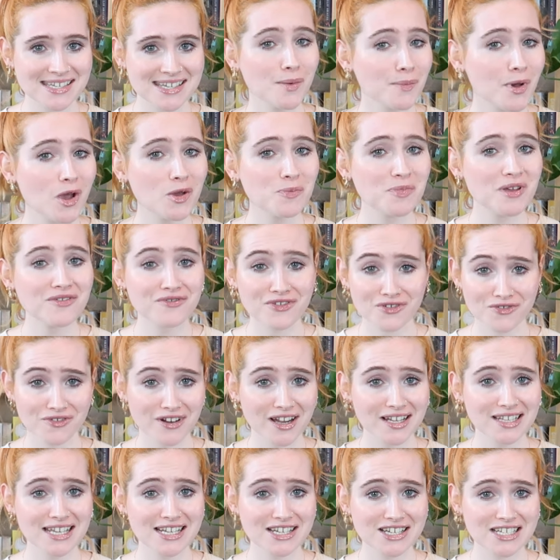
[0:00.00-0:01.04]
I'm hoping for
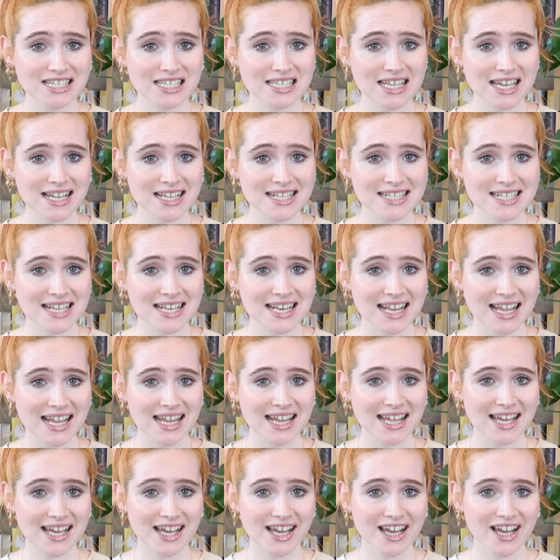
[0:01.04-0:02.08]
really good things in
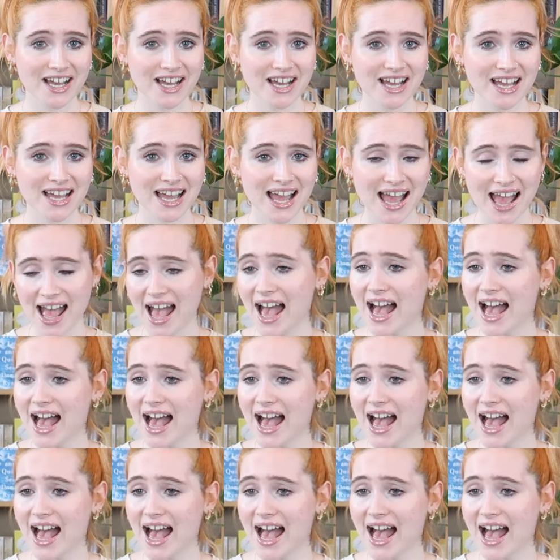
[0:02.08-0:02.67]
here,